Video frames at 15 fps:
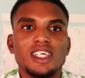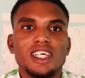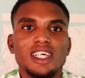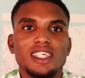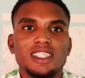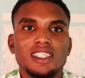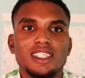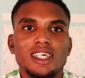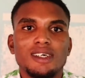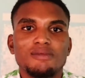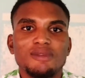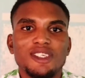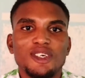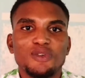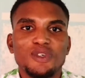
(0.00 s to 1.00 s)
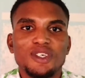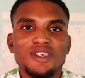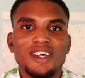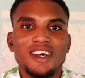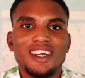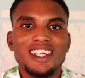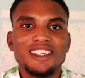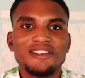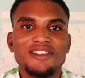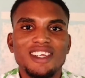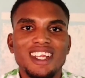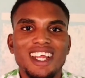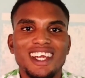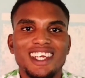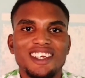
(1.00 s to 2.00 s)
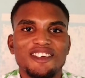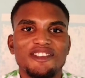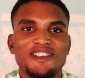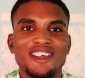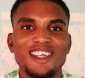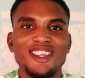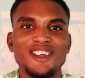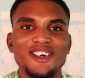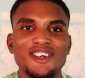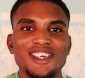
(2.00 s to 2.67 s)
And in a way, you're already feeling like a failure.